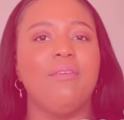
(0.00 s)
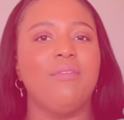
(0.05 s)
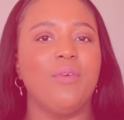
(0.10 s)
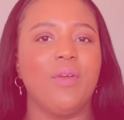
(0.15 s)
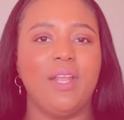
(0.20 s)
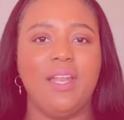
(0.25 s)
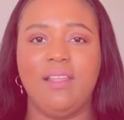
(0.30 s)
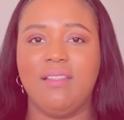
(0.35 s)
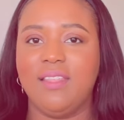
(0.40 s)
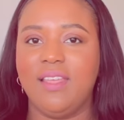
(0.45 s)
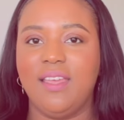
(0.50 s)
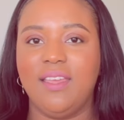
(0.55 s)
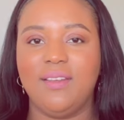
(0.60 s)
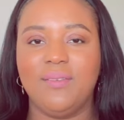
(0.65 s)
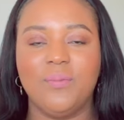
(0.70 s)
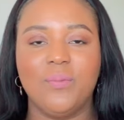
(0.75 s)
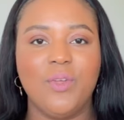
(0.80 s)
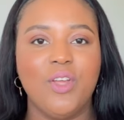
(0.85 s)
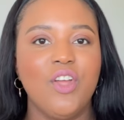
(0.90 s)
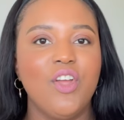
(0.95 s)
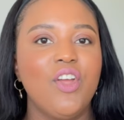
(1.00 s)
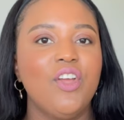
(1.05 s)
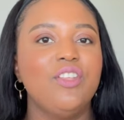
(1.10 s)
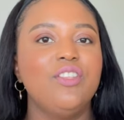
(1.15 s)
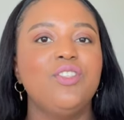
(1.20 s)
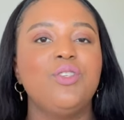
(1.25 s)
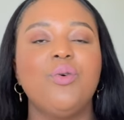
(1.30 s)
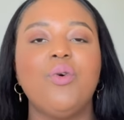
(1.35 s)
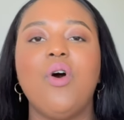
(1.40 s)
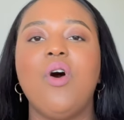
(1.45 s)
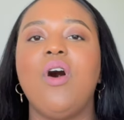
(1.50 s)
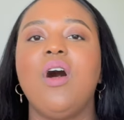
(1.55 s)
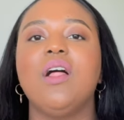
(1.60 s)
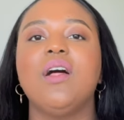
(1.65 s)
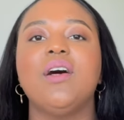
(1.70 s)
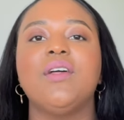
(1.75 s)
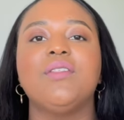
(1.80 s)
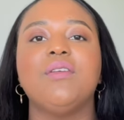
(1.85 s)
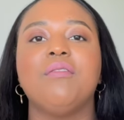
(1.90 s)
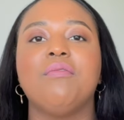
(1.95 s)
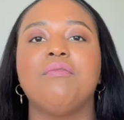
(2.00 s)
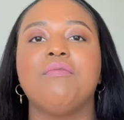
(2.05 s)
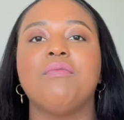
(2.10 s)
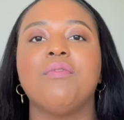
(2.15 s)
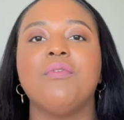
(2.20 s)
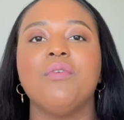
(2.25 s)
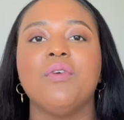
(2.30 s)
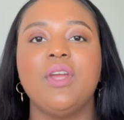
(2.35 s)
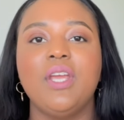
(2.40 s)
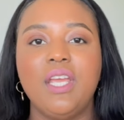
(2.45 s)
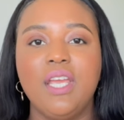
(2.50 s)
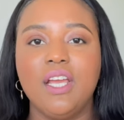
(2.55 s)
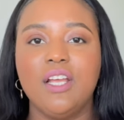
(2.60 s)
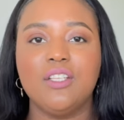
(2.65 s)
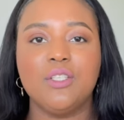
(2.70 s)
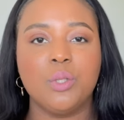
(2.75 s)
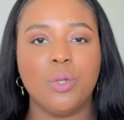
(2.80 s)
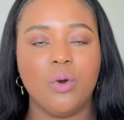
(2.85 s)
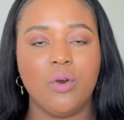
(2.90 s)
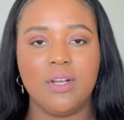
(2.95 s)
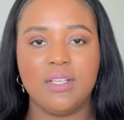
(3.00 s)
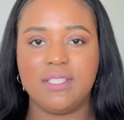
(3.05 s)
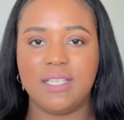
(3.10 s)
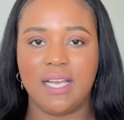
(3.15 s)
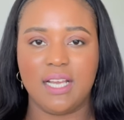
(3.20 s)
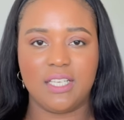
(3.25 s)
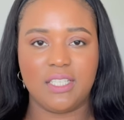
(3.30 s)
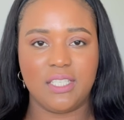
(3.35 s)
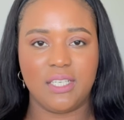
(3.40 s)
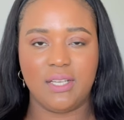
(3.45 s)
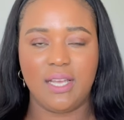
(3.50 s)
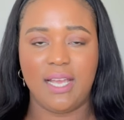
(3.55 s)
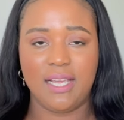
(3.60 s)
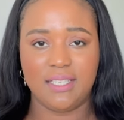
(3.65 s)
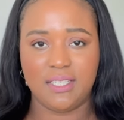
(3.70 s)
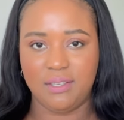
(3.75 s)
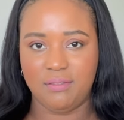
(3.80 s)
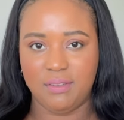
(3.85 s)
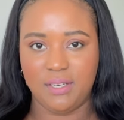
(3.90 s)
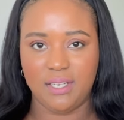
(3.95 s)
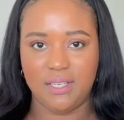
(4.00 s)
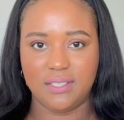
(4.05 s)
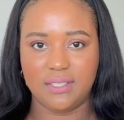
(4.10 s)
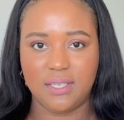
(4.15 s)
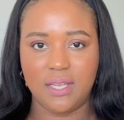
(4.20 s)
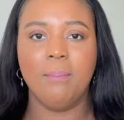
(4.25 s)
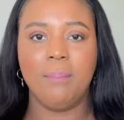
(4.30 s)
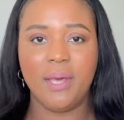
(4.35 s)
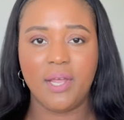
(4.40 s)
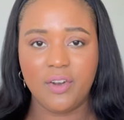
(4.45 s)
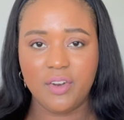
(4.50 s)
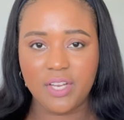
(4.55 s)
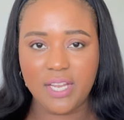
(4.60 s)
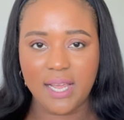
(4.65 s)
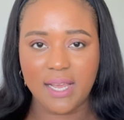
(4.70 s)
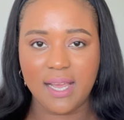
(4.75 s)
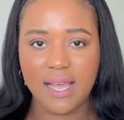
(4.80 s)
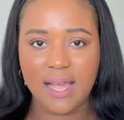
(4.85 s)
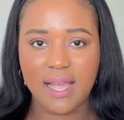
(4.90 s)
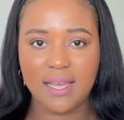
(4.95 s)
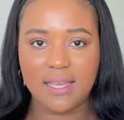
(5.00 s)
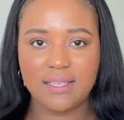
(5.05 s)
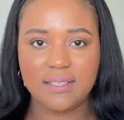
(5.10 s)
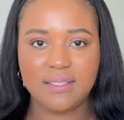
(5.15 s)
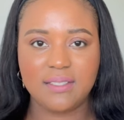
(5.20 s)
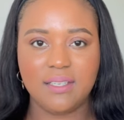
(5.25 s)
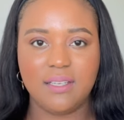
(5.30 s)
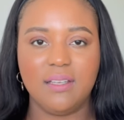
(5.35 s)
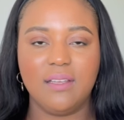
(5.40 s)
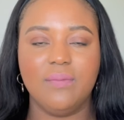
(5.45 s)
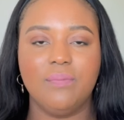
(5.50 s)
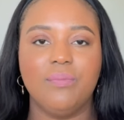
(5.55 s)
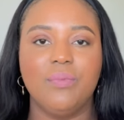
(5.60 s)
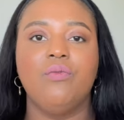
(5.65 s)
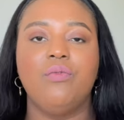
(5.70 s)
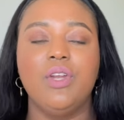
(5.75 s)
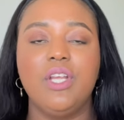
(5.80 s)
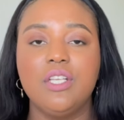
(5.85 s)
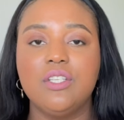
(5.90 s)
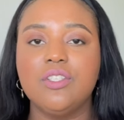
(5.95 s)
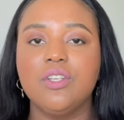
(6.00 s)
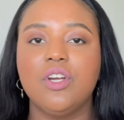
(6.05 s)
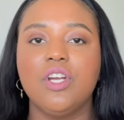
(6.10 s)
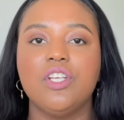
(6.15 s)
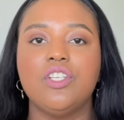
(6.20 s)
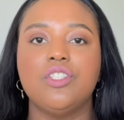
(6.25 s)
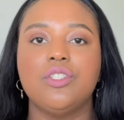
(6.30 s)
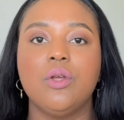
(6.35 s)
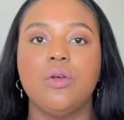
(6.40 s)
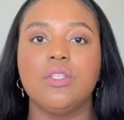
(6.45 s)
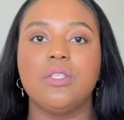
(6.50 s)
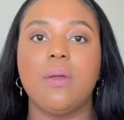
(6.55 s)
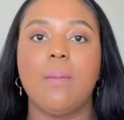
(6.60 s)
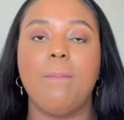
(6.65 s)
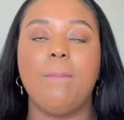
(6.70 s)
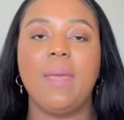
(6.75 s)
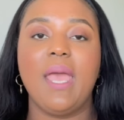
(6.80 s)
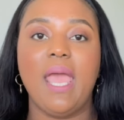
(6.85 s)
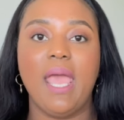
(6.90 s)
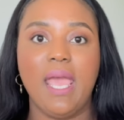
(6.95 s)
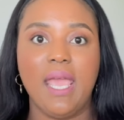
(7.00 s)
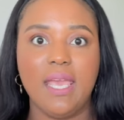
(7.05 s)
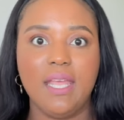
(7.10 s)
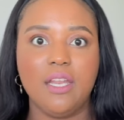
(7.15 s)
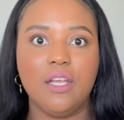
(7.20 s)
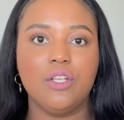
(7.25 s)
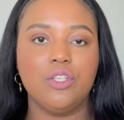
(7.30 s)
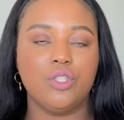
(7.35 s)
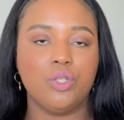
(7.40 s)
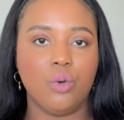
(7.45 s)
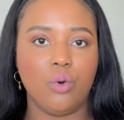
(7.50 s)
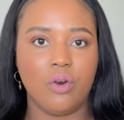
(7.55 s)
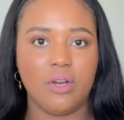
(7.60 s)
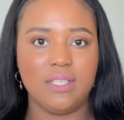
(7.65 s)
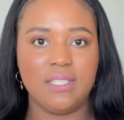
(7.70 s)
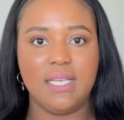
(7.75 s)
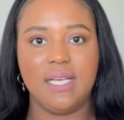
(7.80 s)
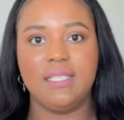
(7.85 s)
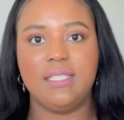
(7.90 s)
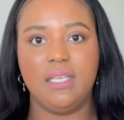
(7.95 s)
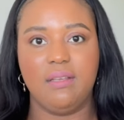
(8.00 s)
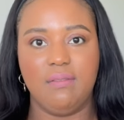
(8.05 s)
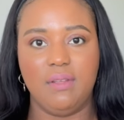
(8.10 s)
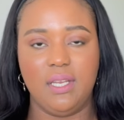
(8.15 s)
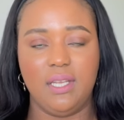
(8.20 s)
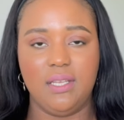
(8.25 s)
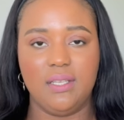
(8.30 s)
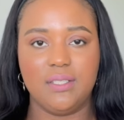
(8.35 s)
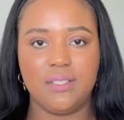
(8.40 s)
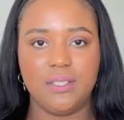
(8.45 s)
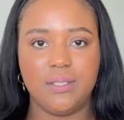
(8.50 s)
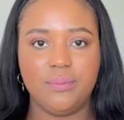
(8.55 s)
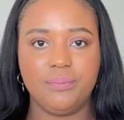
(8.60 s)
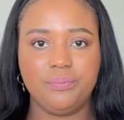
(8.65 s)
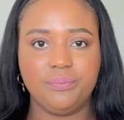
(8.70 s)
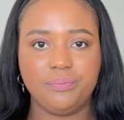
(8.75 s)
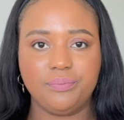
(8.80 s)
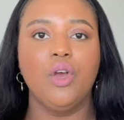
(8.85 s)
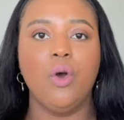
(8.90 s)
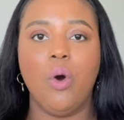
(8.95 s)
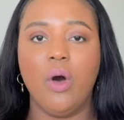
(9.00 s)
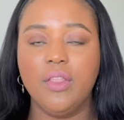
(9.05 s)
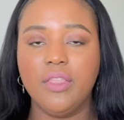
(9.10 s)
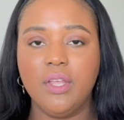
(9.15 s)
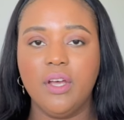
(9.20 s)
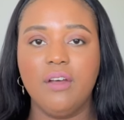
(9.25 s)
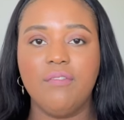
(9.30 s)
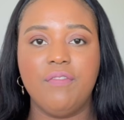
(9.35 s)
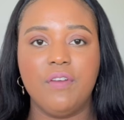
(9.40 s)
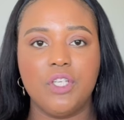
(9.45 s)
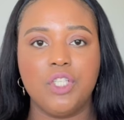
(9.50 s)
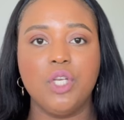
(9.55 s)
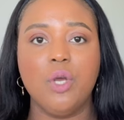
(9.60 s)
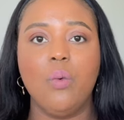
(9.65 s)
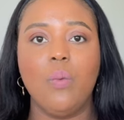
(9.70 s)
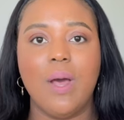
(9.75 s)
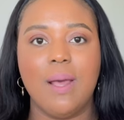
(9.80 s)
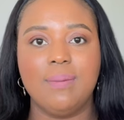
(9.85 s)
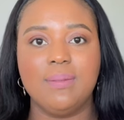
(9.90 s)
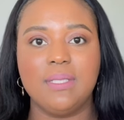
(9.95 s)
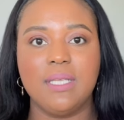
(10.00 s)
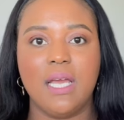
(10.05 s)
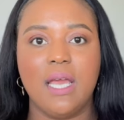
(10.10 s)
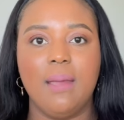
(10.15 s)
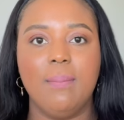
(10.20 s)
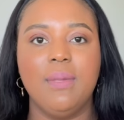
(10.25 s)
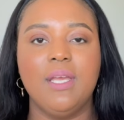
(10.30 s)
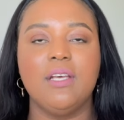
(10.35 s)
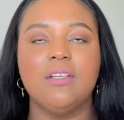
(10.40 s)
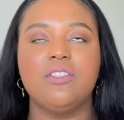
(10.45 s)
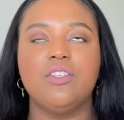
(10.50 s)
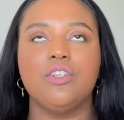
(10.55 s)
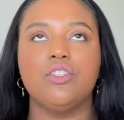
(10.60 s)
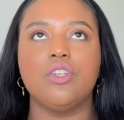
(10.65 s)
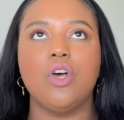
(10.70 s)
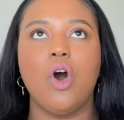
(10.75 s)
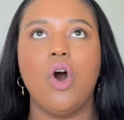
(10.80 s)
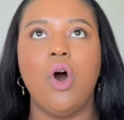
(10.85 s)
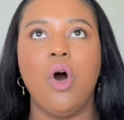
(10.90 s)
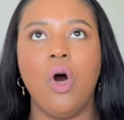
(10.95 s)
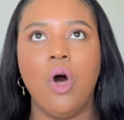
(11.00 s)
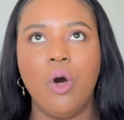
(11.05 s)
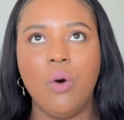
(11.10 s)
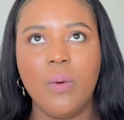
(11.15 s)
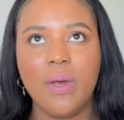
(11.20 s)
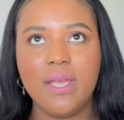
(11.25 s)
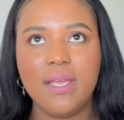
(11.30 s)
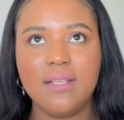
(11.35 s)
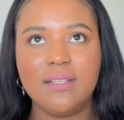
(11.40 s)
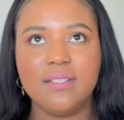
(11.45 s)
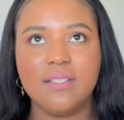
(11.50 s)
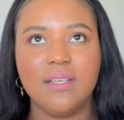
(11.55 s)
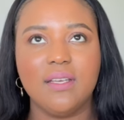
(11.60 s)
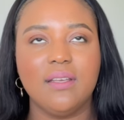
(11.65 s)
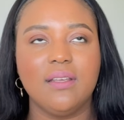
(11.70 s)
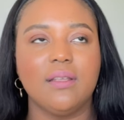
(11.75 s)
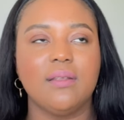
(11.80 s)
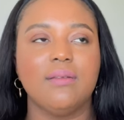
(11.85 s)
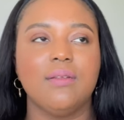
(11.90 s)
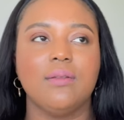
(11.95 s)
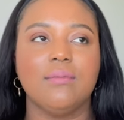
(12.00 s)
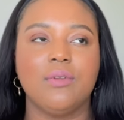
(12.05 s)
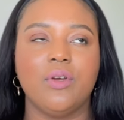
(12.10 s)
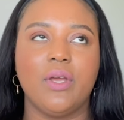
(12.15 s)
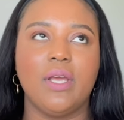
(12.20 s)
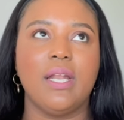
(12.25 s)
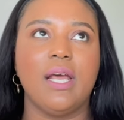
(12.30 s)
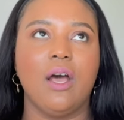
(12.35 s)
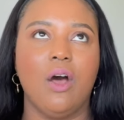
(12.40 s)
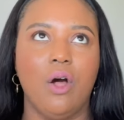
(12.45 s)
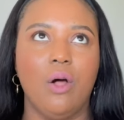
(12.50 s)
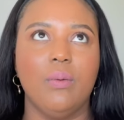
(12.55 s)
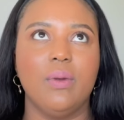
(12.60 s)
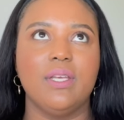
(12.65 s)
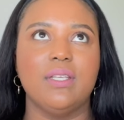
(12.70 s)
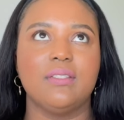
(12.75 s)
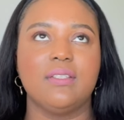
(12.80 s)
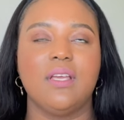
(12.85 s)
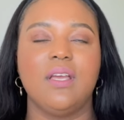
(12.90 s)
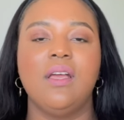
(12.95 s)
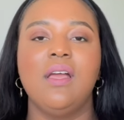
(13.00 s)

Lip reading: for anything. Do all of the free tourist activities. Better yet, guys, research those paid tourist activities. Go on the official website, because there's always, okay, not always,